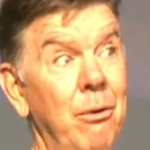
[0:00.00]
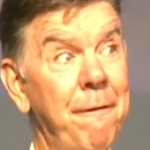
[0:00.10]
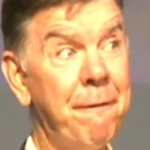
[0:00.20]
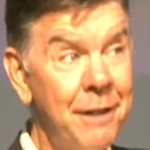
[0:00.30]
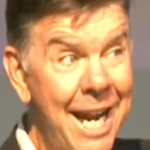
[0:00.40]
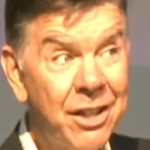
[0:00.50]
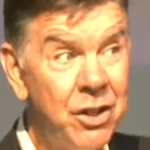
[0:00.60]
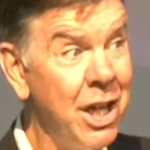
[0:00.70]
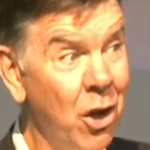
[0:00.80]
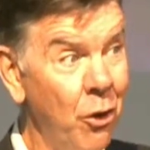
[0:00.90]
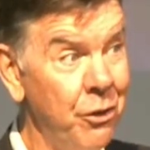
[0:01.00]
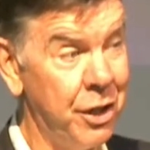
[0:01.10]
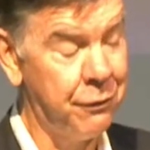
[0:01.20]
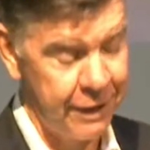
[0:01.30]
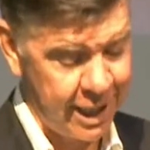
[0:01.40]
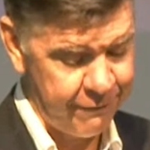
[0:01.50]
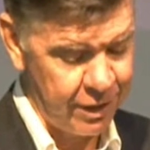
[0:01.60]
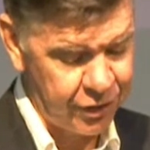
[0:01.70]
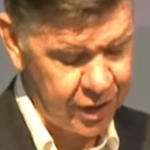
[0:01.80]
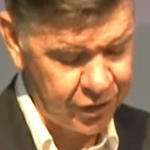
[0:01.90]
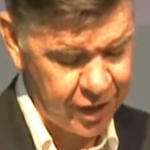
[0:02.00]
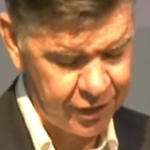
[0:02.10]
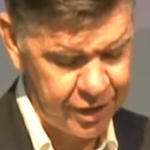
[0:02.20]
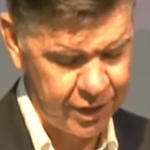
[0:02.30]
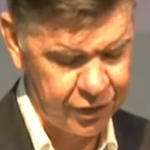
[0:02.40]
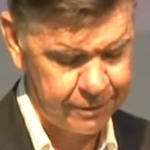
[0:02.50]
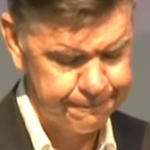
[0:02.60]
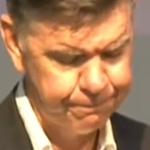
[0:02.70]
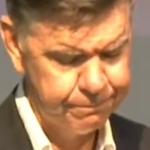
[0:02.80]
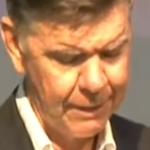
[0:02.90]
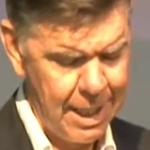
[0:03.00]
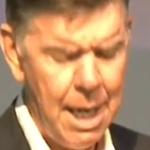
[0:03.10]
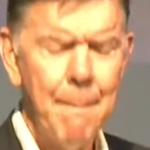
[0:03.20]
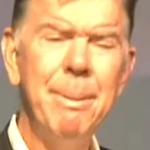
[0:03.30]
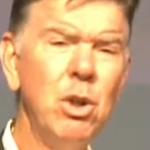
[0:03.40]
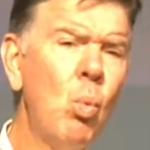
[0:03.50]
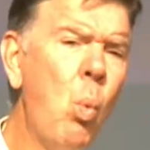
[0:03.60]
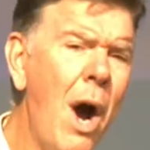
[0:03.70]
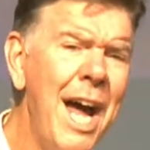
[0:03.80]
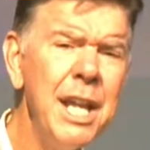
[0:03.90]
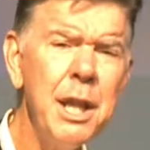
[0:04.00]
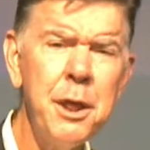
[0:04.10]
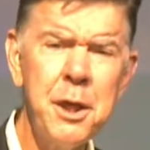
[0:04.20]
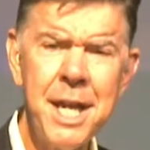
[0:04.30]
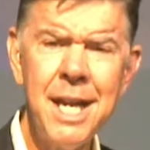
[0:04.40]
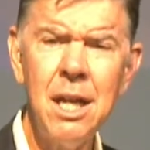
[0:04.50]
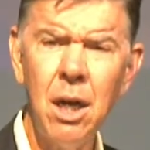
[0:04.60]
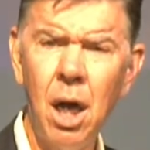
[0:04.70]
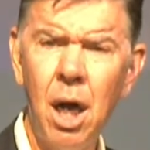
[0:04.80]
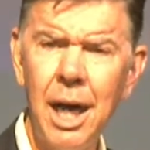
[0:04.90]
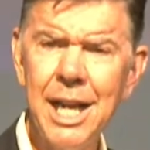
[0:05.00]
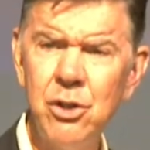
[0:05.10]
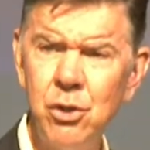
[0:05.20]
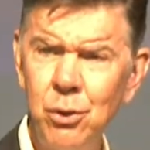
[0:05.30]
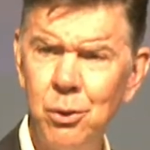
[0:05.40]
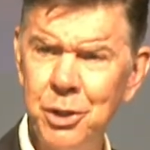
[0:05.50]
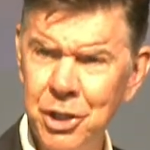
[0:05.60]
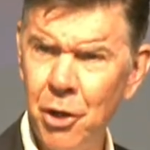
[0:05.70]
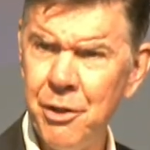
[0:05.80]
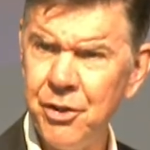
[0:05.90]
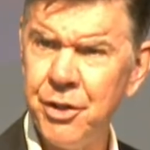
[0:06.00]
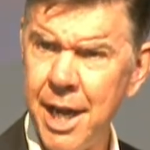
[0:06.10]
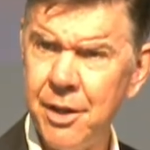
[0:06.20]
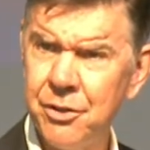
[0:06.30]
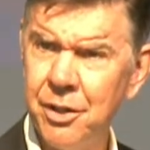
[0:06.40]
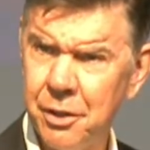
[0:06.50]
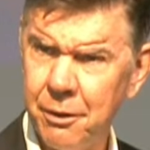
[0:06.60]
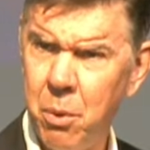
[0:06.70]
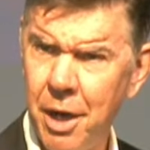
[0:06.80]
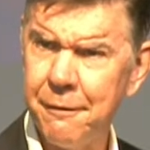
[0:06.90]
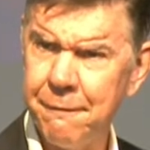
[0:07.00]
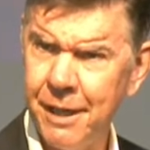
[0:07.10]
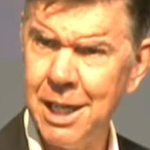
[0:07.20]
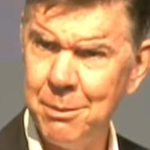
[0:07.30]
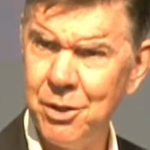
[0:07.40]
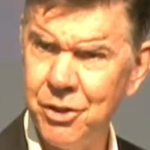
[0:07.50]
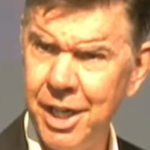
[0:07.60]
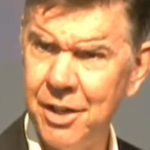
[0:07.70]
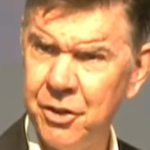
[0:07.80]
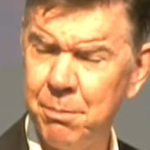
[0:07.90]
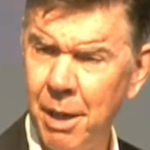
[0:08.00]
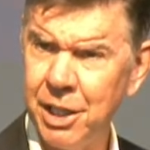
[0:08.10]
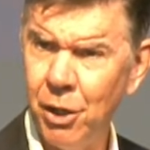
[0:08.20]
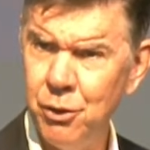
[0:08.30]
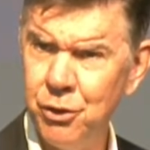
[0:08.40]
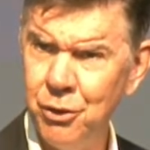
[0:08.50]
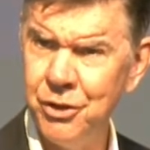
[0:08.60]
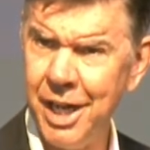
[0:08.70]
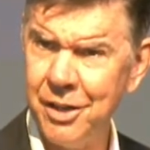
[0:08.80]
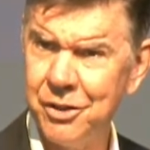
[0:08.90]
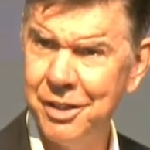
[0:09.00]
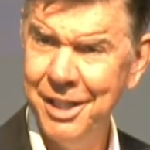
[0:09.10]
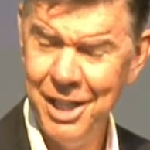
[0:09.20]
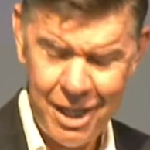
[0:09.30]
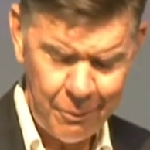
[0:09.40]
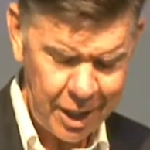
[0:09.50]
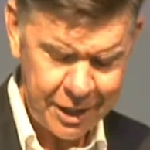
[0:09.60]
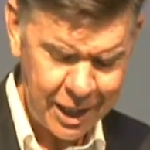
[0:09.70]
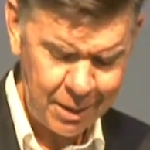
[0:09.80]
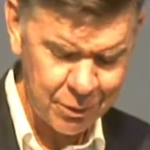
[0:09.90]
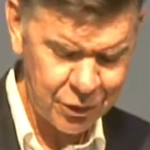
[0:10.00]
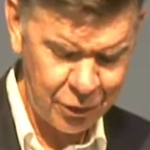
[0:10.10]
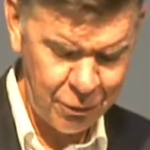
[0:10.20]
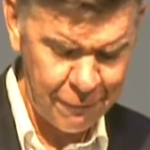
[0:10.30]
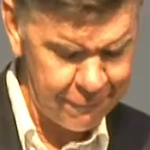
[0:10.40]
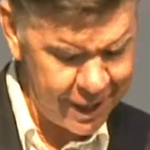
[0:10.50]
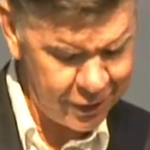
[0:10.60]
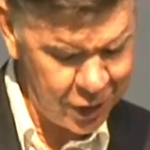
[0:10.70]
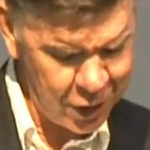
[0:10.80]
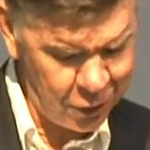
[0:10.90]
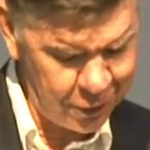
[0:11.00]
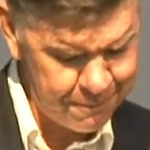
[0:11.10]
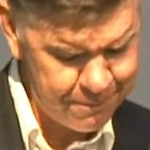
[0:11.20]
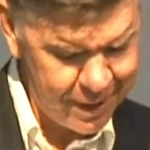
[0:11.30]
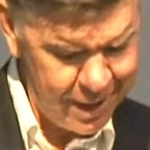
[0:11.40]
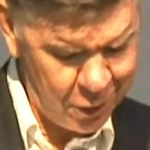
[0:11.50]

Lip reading: reflecting on this forgiveness, he says this, but one thing I do. Do you know this text? It's quite a famous text. It's my go-to text when it comes to reflecting on